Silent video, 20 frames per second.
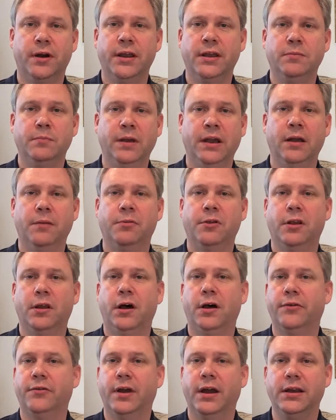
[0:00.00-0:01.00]
I didn't pick up the
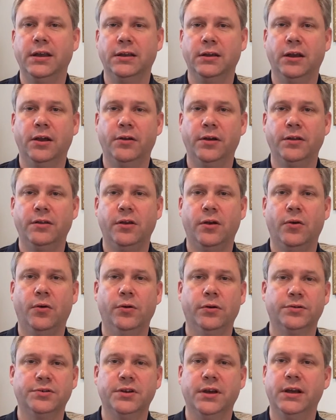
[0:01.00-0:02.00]
laundry, I didn't go get the
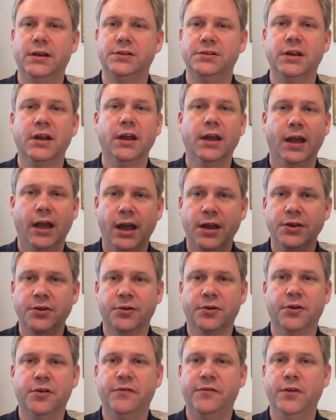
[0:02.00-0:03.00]
oil changed, and
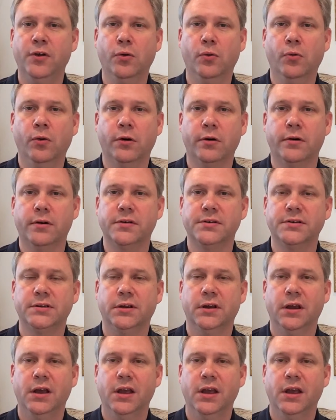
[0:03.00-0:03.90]
you're going to feel worse.